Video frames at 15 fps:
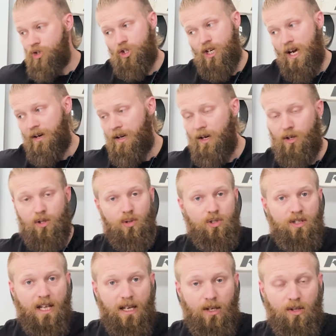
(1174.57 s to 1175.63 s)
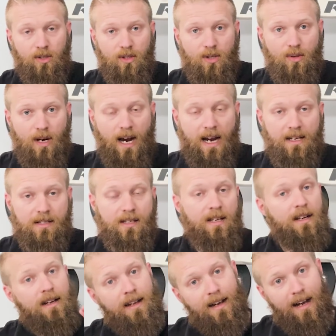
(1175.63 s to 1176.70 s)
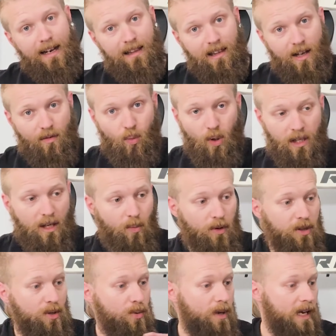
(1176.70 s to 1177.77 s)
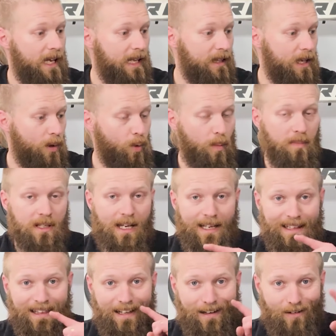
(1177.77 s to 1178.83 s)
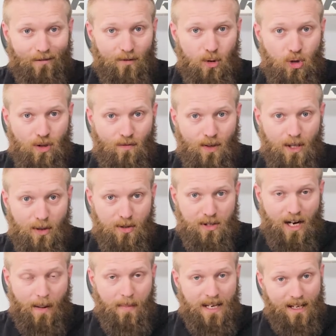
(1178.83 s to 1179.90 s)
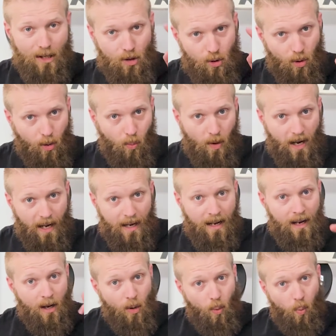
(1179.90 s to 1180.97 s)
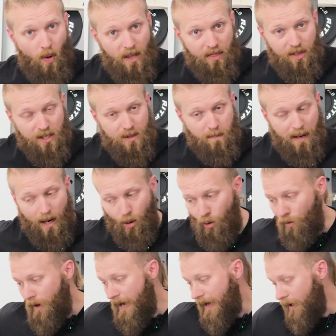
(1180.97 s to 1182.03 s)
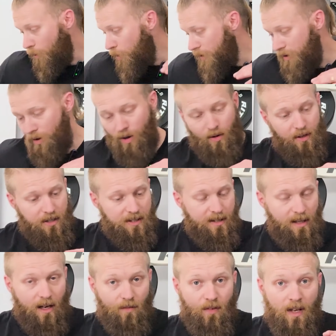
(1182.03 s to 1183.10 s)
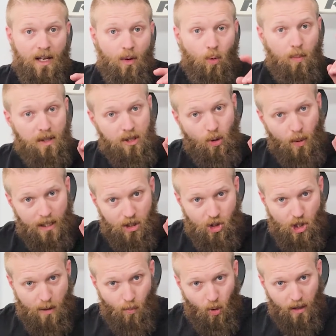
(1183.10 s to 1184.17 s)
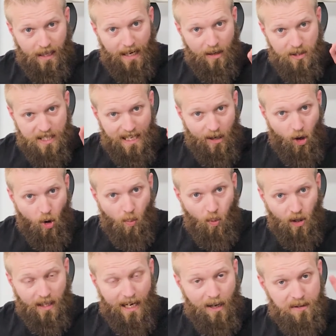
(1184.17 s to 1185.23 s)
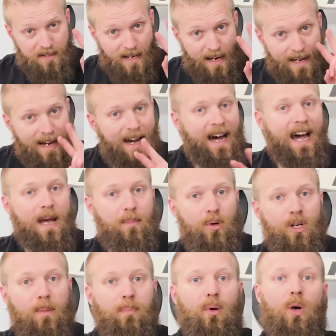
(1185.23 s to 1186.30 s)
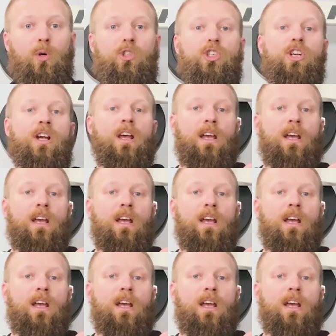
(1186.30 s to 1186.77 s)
shout out, huge thank you to you guys. I love working with you, and there will be a lot of future videos coming your way with this power rack, with all this stuff. We'll be doing gym workouts and home workouts, hybrid approach.